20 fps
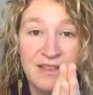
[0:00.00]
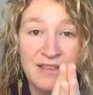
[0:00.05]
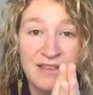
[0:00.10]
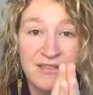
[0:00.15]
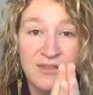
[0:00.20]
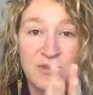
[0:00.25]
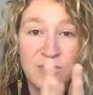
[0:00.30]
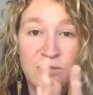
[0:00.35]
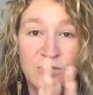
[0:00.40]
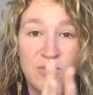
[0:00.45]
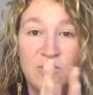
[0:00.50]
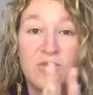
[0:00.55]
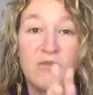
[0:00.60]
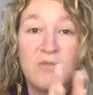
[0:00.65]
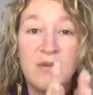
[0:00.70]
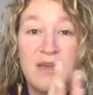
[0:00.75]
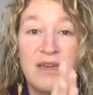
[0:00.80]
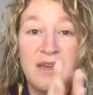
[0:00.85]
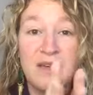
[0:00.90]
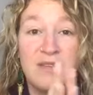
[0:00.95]
to to
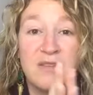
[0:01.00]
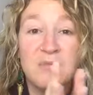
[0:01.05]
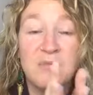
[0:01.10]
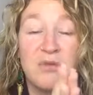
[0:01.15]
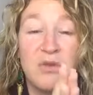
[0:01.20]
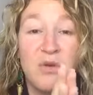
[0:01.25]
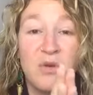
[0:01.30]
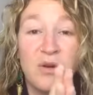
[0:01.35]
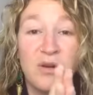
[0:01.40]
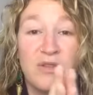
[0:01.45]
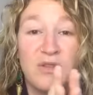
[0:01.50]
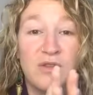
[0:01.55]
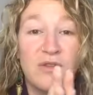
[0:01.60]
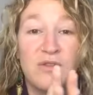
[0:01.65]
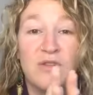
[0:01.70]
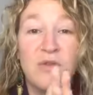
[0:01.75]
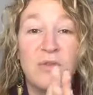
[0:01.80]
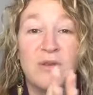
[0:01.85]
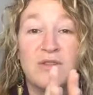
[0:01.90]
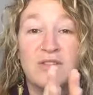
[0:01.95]
be explored there's
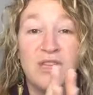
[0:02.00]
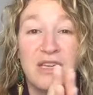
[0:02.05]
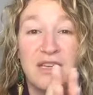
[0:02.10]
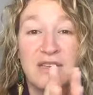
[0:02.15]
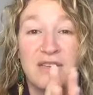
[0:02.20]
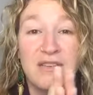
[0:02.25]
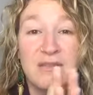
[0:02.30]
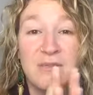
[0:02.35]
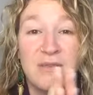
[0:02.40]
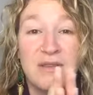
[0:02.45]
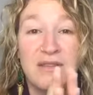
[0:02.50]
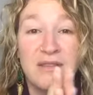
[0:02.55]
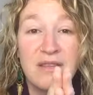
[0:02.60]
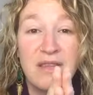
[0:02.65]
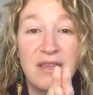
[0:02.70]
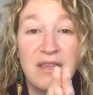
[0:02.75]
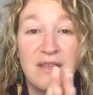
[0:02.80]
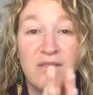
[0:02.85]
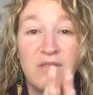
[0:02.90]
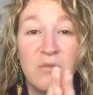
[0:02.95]
so much
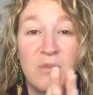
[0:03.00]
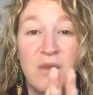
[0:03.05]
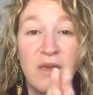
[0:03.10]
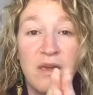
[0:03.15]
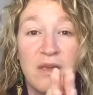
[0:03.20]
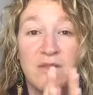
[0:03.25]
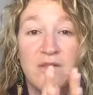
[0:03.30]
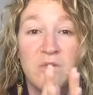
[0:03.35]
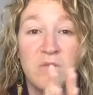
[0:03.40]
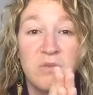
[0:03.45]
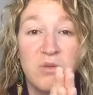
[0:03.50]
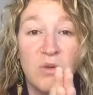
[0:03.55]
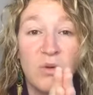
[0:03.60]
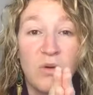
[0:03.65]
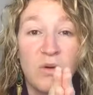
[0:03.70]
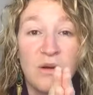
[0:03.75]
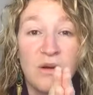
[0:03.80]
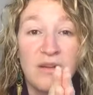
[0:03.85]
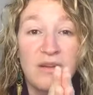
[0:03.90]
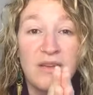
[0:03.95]
intimacy to be
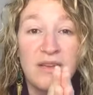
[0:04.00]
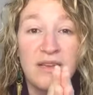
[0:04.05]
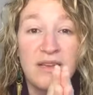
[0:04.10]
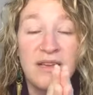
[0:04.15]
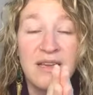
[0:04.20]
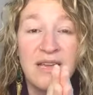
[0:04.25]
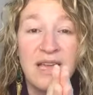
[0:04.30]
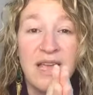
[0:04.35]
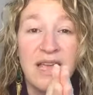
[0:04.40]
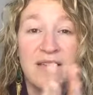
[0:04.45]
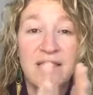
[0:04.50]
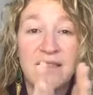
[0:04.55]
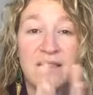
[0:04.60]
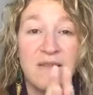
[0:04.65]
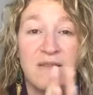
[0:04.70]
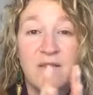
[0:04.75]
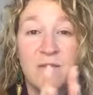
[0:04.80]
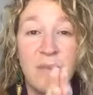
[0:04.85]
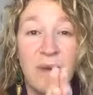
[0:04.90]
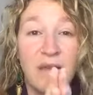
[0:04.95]
explored in
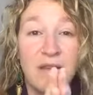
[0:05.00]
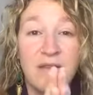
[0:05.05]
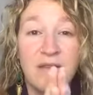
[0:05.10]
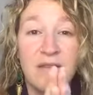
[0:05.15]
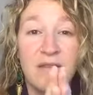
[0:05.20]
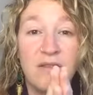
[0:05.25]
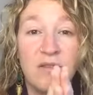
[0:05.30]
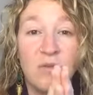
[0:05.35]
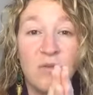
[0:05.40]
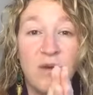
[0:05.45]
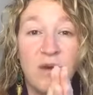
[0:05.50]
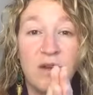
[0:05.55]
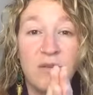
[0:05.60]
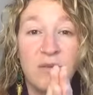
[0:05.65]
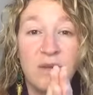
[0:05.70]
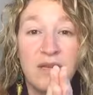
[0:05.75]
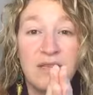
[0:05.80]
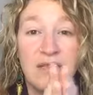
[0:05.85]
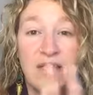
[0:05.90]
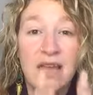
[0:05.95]
these spaces where
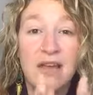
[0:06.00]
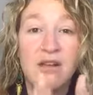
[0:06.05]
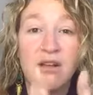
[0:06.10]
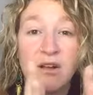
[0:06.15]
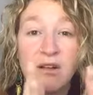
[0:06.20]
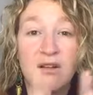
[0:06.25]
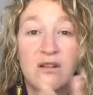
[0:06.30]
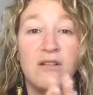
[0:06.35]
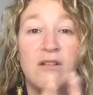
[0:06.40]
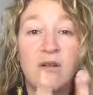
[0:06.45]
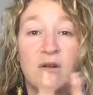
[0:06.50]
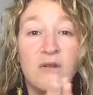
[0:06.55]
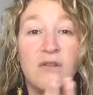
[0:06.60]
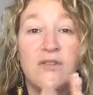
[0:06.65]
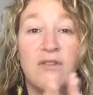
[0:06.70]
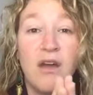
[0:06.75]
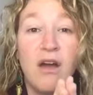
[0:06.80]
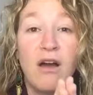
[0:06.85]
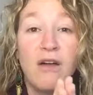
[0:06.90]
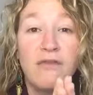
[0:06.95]
we take our
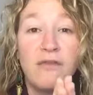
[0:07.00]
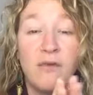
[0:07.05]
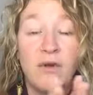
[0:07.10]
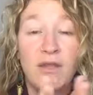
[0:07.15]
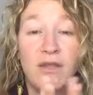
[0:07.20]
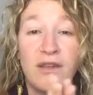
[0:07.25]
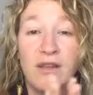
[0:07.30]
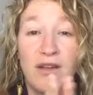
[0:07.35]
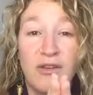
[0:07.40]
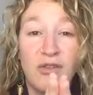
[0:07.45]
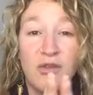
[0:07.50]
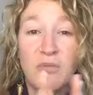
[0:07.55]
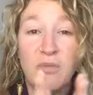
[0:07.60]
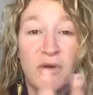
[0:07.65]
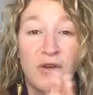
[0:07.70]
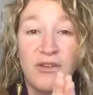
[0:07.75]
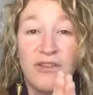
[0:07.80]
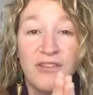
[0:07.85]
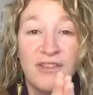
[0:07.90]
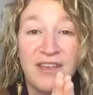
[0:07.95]
clothes off with another
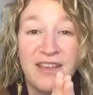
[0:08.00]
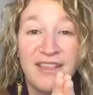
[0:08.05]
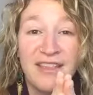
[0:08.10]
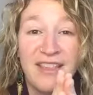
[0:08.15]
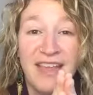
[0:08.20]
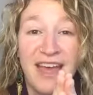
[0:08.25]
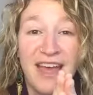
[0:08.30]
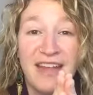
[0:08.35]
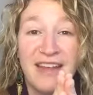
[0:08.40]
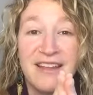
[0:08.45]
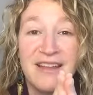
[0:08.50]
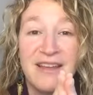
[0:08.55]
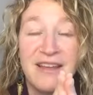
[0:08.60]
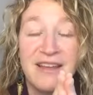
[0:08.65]
person that